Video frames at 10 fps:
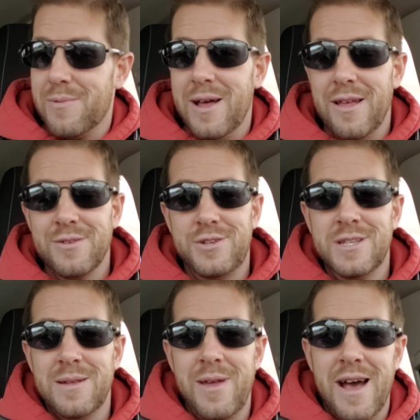Well,
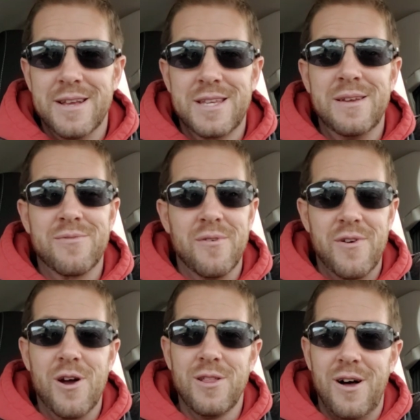she's going to be asking for a
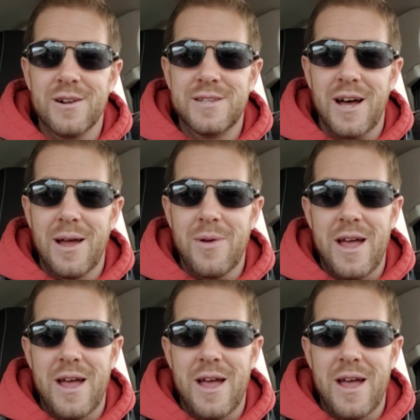very long time,